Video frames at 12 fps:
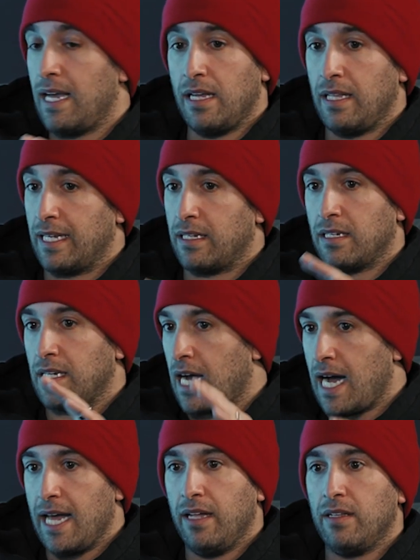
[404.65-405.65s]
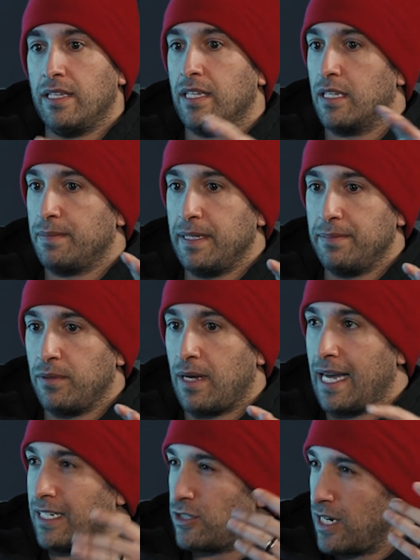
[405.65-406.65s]
Like Kyle and the other people,
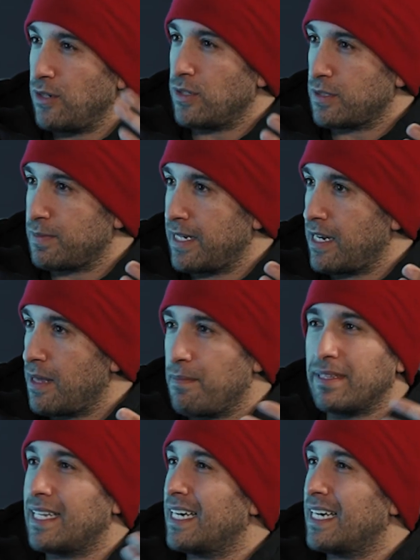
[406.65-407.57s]
I tried to explain to them, but they